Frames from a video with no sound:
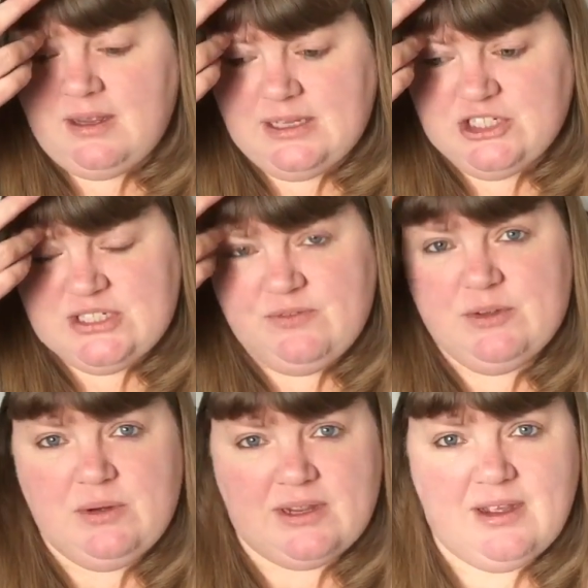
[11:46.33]
I just
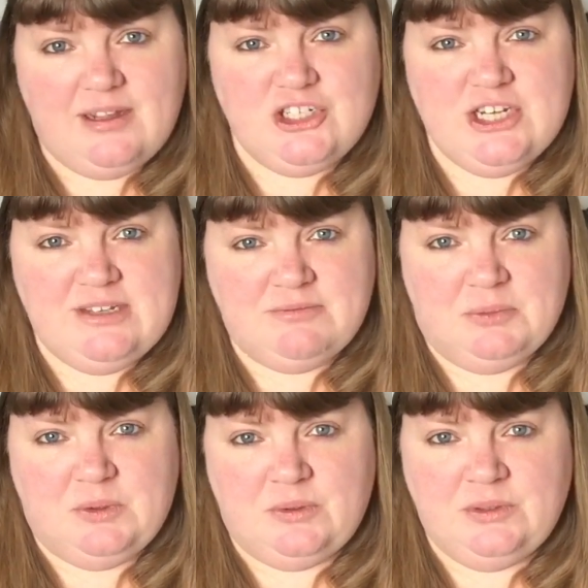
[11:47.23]
feel like I achieve
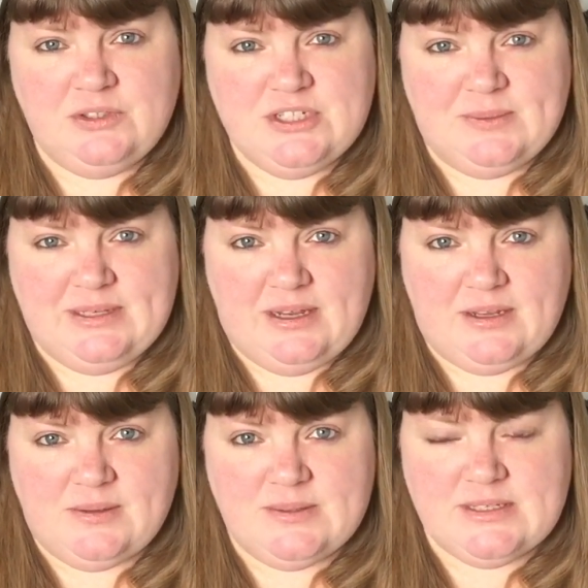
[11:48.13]
more doing
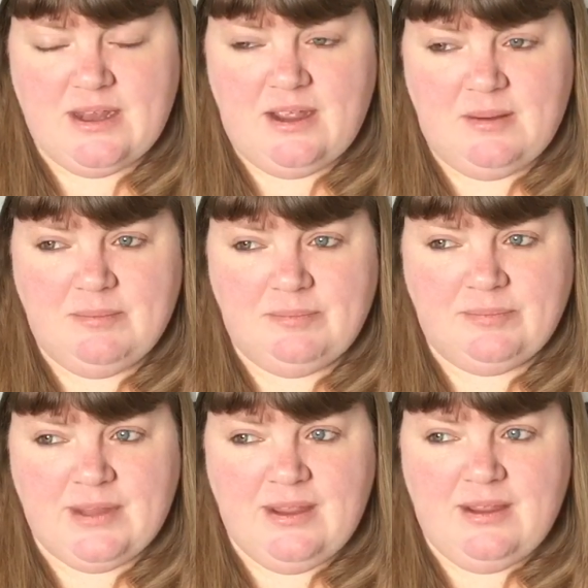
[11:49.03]
those.
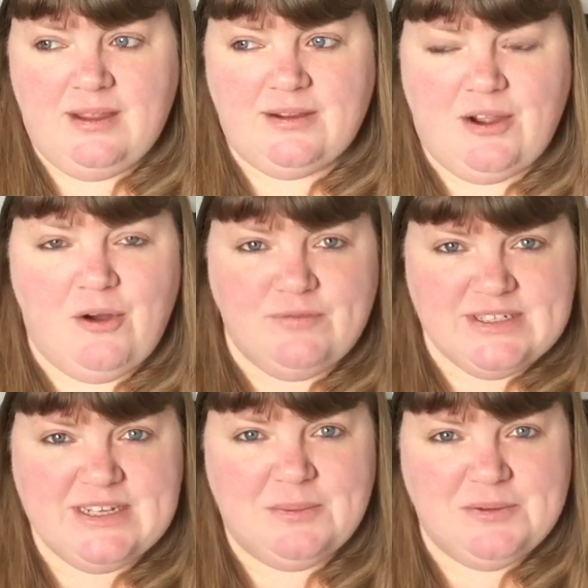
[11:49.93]

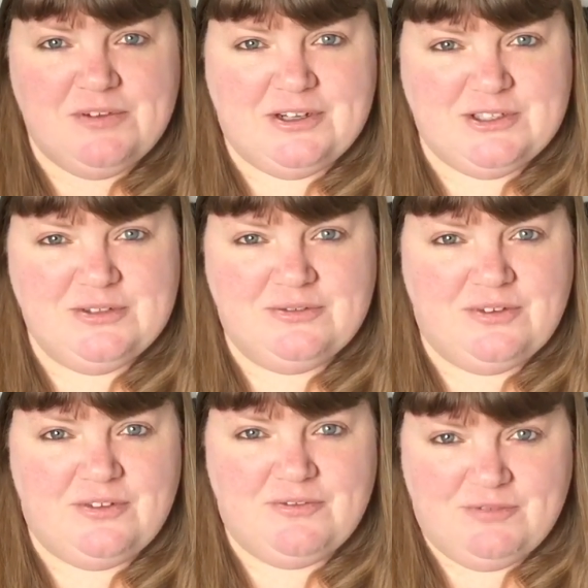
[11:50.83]
Obviously I would have liked to have
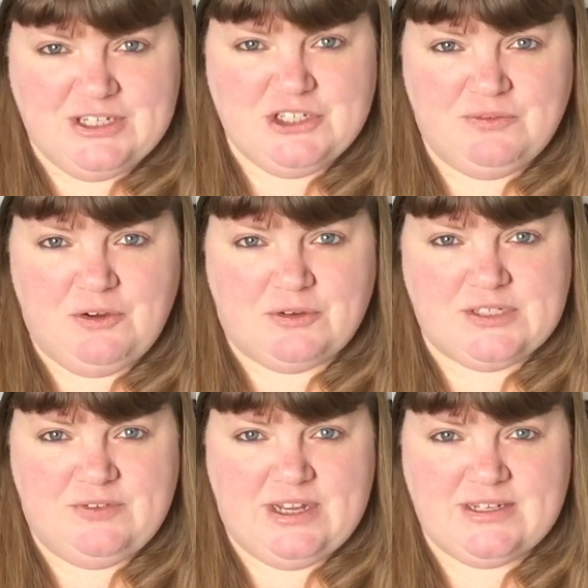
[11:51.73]
finished the
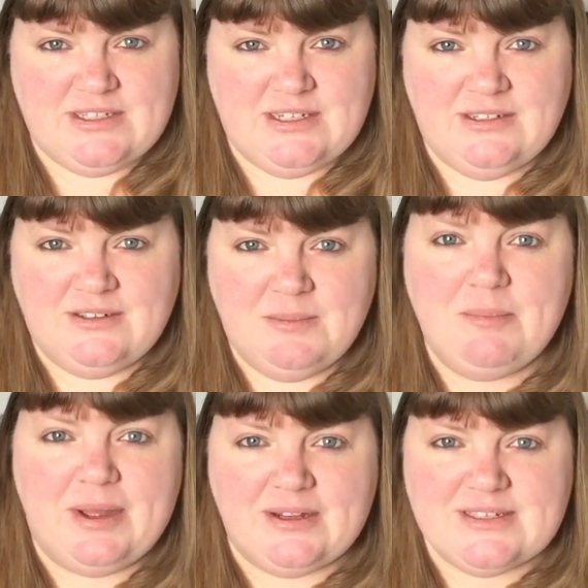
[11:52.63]
fox first,
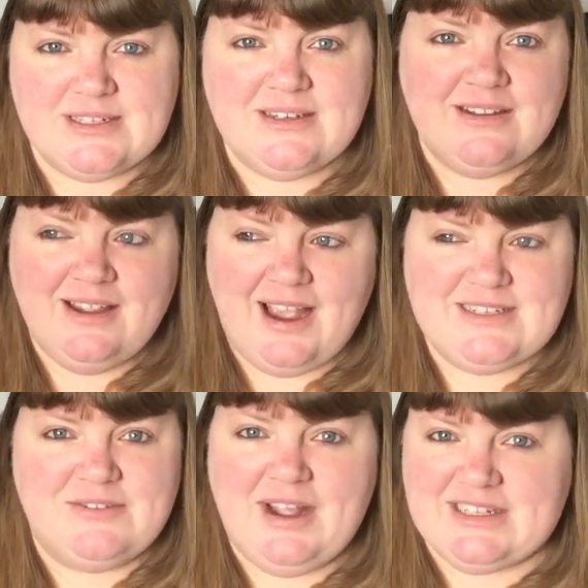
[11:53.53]
but as
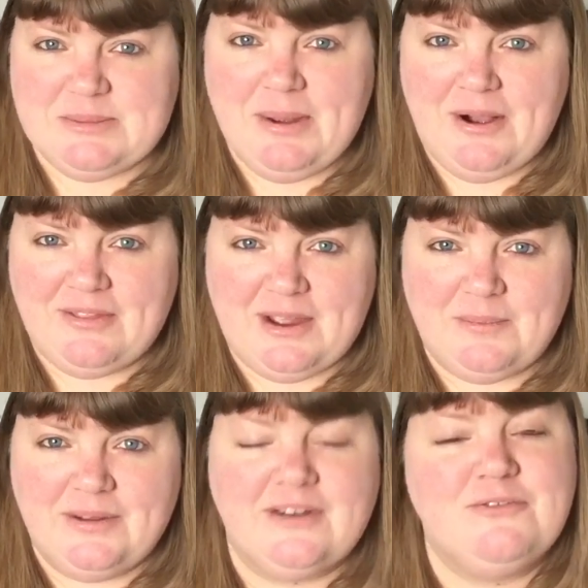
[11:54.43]
I've had to part that
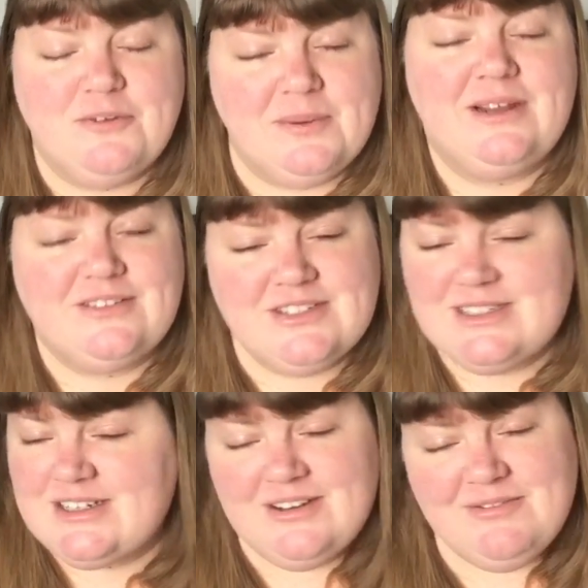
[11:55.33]
one, I thought, well,
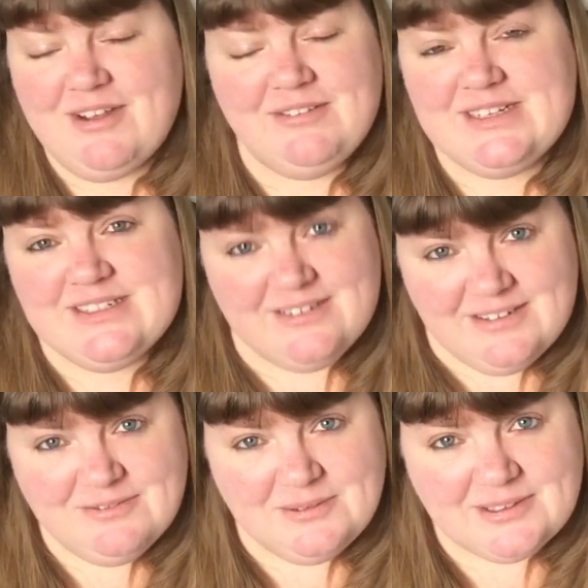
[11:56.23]
it's only fair I start
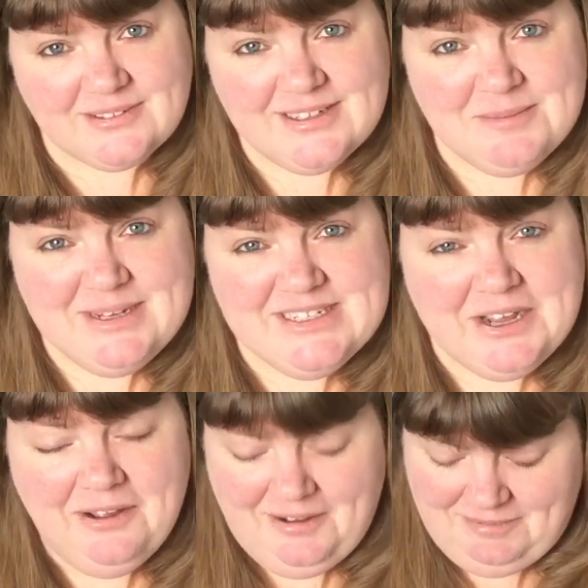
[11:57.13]
another one in the
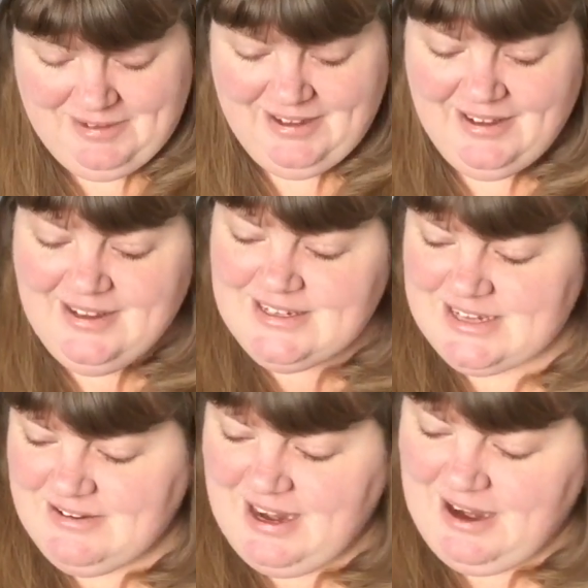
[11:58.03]
meantime.
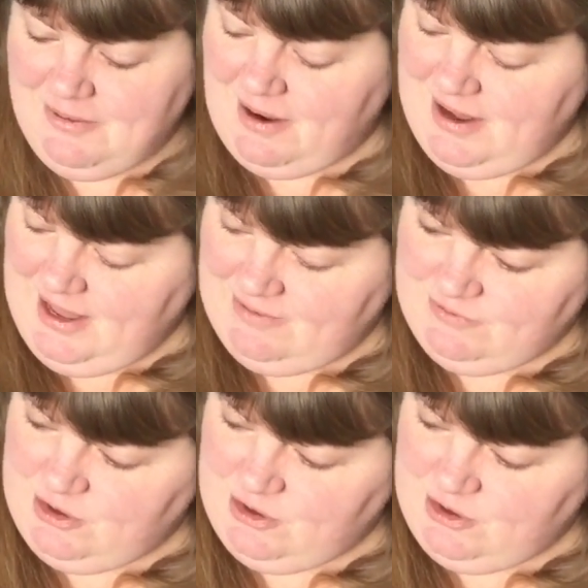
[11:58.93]
So now I have